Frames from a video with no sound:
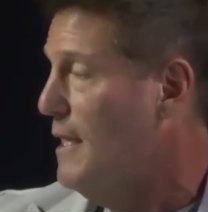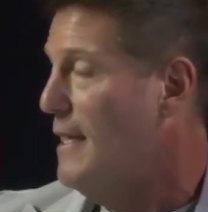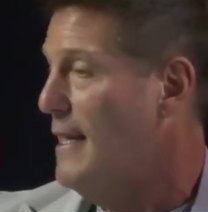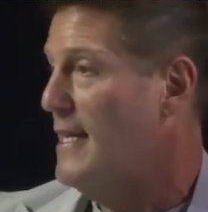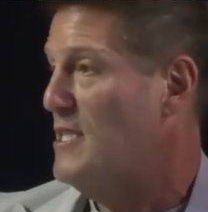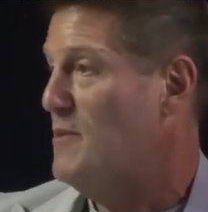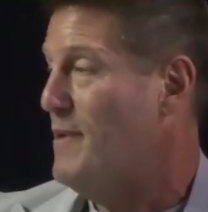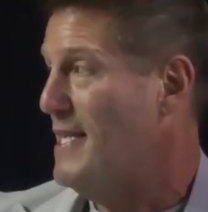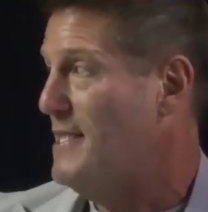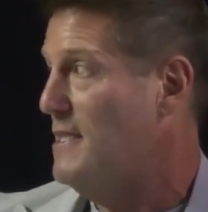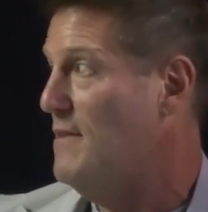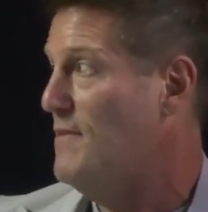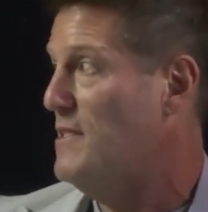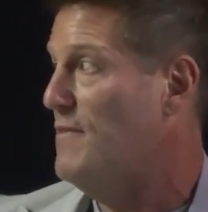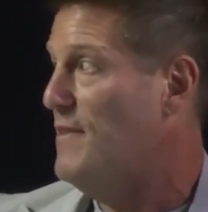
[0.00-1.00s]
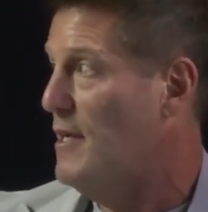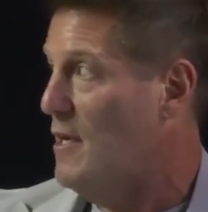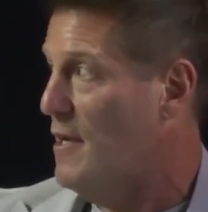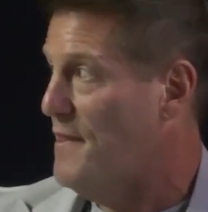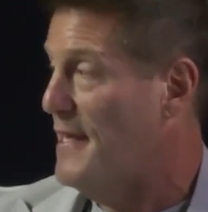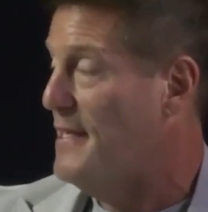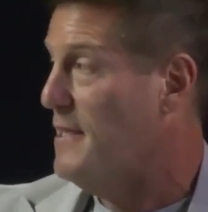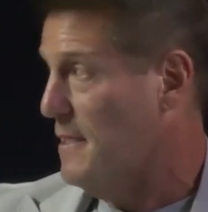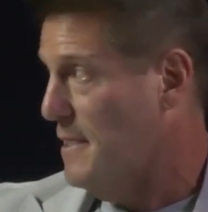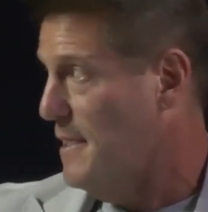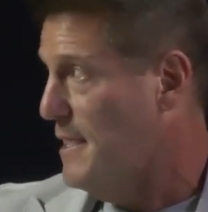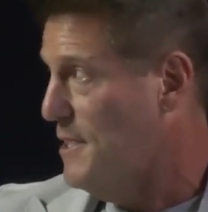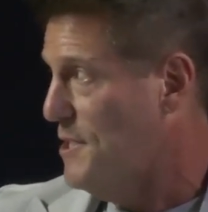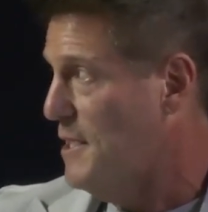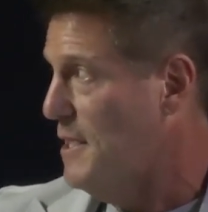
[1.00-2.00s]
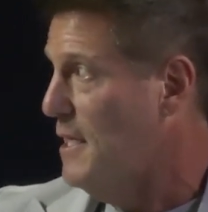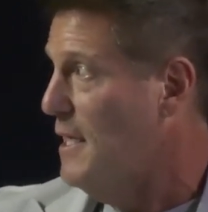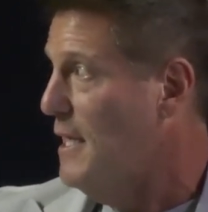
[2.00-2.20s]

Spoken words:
especially if it's a very authentic connection.